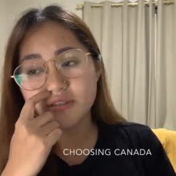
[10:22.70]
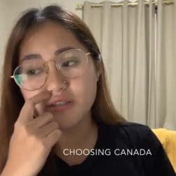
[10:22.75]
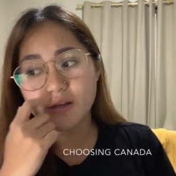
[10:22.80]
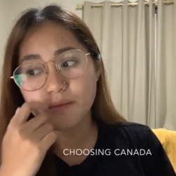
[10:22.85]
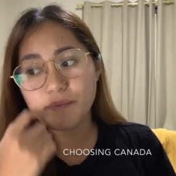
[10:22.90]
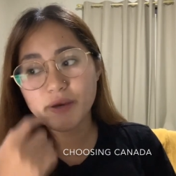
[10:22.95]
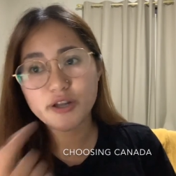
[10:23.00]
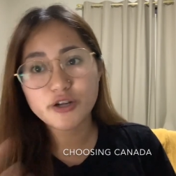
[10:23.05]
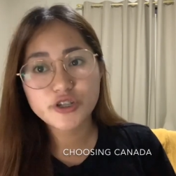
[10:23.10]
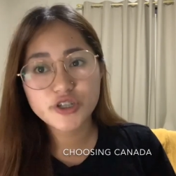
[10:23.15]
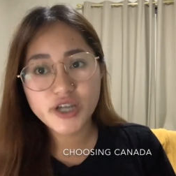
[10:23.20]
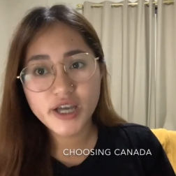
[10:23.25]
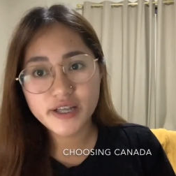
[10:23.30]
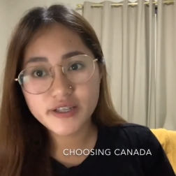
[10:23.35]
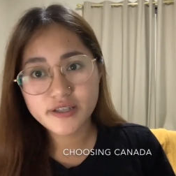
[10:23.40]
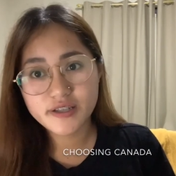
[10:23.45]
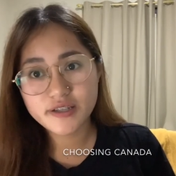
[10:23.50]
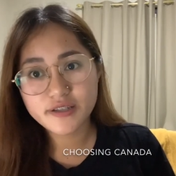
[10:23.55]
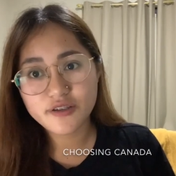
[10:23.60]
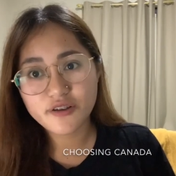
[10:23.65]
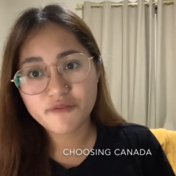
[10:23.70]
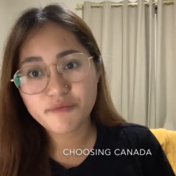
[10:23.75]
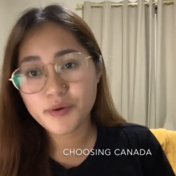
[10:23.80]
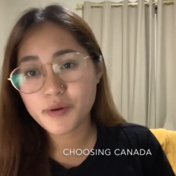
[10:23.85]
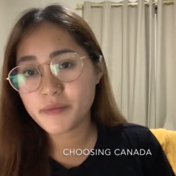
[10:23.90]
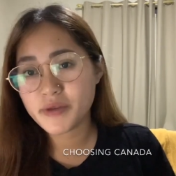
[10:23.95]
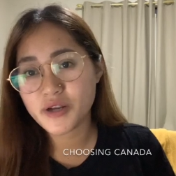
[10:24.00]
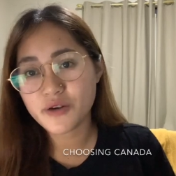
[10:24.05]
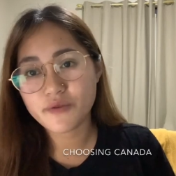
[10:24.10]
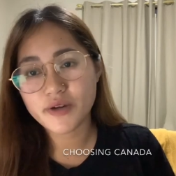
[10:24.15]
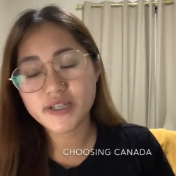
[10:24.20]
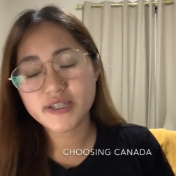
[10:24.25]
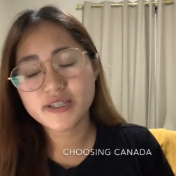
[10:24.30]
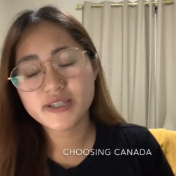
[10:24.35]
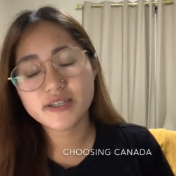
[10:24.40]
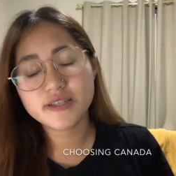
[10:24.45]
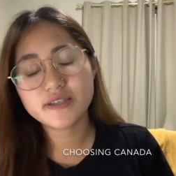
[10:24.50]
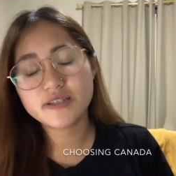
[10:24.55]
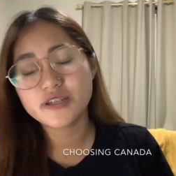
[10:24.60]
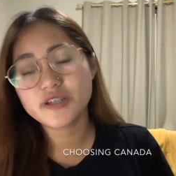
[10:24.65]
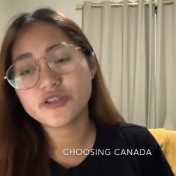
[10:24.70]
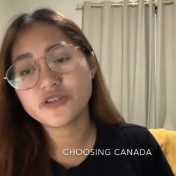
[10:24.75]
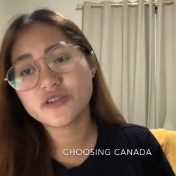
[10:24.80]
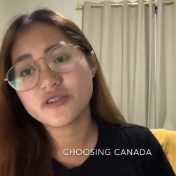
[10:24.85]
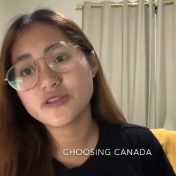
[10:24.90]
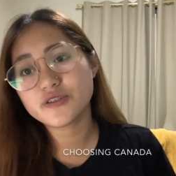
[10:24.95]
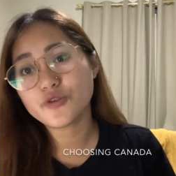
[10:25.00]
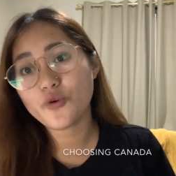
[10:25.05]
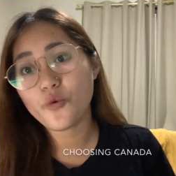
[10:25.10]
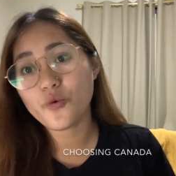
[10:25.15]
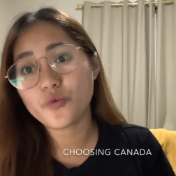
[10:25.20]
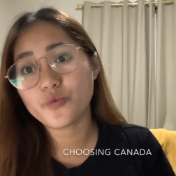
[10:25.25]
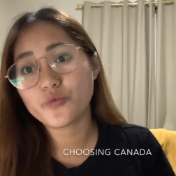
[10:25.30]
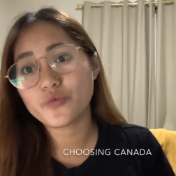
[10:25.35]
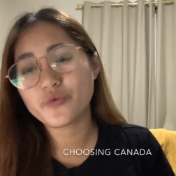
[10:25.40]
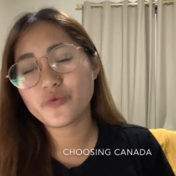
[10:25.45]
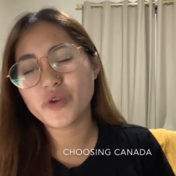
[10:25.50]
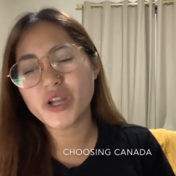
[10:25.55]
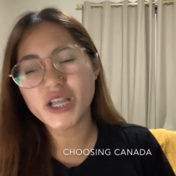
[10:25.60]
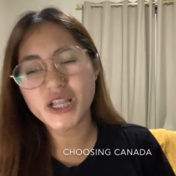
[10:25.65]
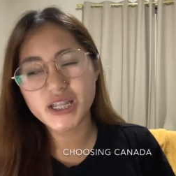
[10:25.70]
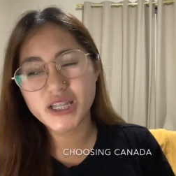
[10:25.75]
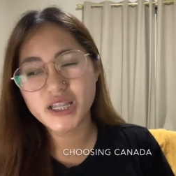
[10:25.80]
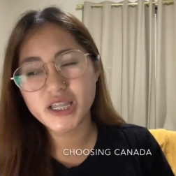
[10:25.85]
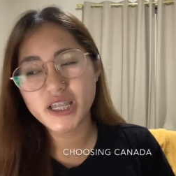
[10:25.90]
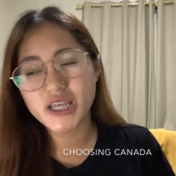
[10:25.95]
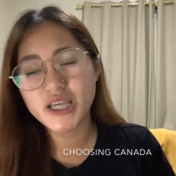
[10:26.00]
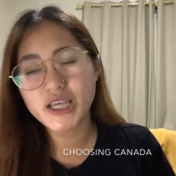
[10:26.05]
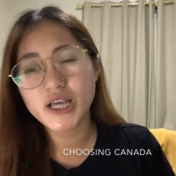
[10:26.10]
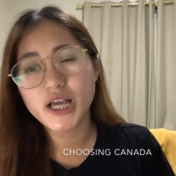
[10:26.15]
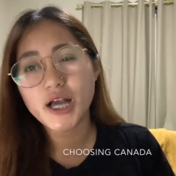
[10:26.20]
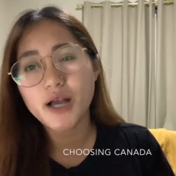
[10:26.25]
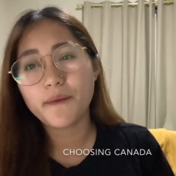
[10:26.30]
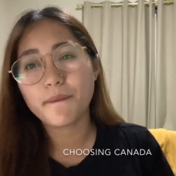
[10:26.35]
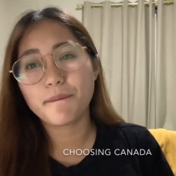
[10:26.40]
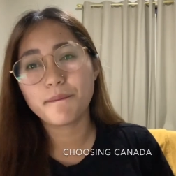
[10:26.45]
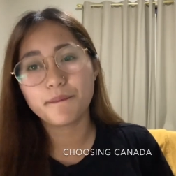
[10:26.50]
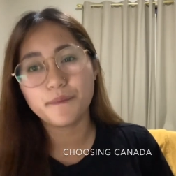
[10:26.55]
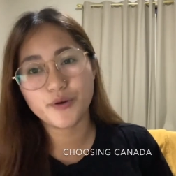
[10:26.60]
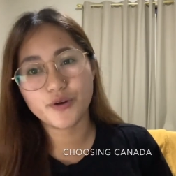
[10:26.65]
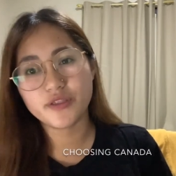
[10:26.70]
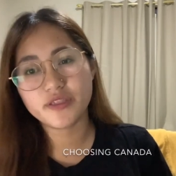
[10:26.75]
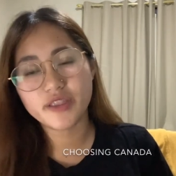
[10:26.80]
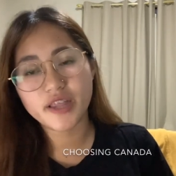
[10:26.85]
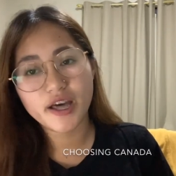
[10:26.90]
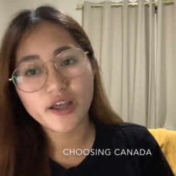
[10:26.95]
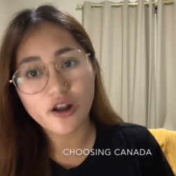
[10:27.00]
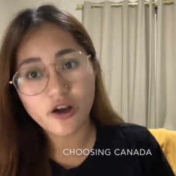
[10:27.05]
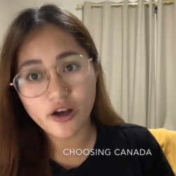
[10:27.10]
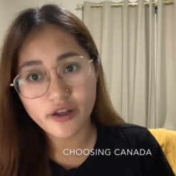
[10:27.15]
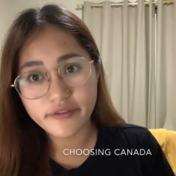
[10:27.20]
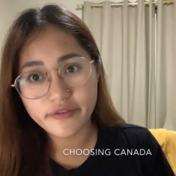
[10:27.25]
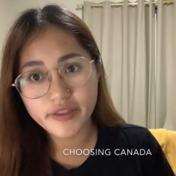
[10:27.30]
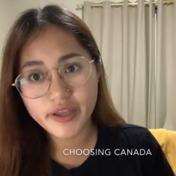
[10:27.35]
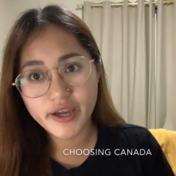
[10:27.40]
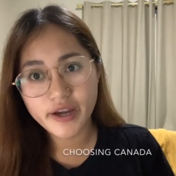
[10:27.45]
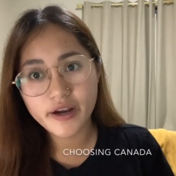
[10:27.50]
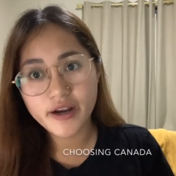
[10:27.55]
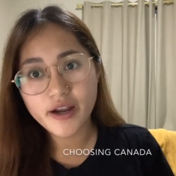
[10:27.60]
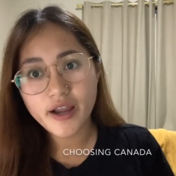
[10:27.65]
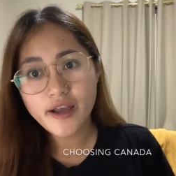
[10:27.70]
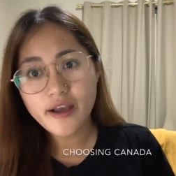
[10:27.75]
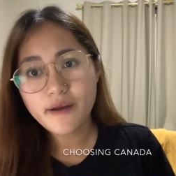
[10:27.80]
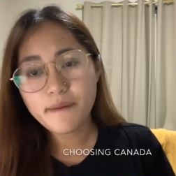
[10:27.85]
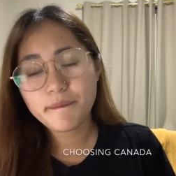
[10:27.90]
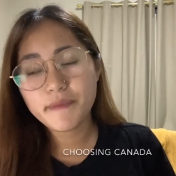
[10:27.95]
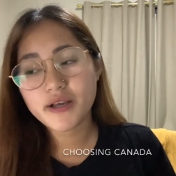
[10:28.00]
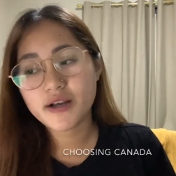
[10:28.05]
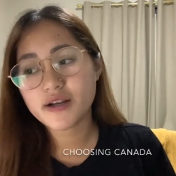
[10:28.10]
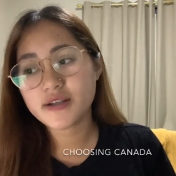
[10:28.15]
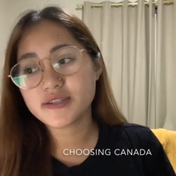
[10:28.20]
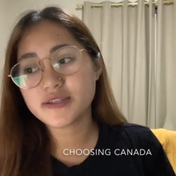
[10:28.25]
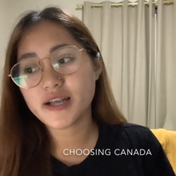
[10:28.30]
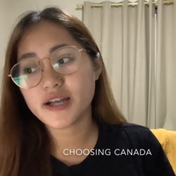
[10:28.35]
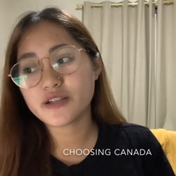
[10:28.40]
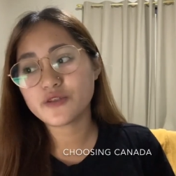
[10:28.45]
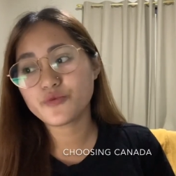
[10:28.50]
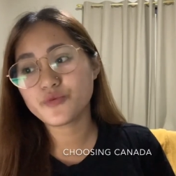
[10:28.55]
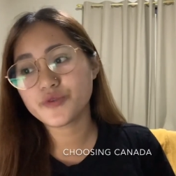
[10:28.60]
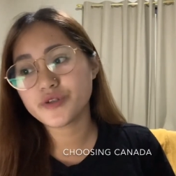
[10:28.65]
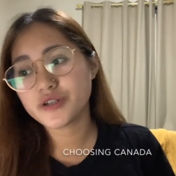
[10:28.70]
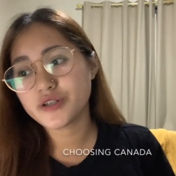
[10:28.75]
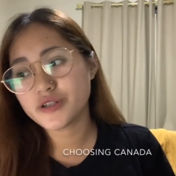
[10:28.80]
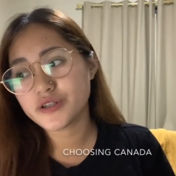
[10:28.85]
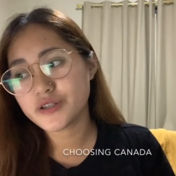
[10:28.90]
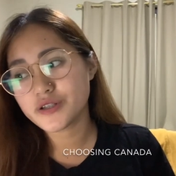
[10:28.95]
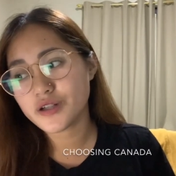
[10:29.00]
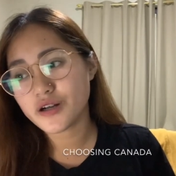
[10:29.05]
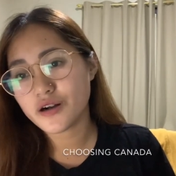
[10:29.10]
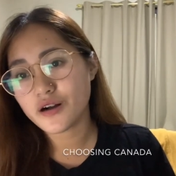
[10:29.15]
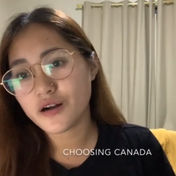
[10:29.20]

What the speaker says: better chances of permanent residency. Just don't really put that on there, because that will